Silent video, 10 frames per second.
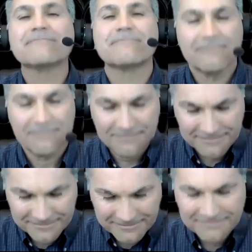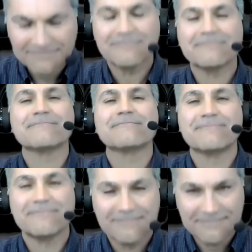
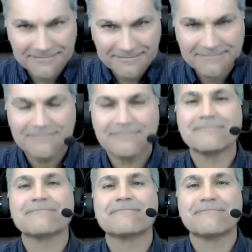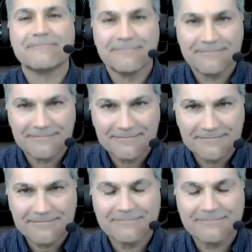This person isn't speaking.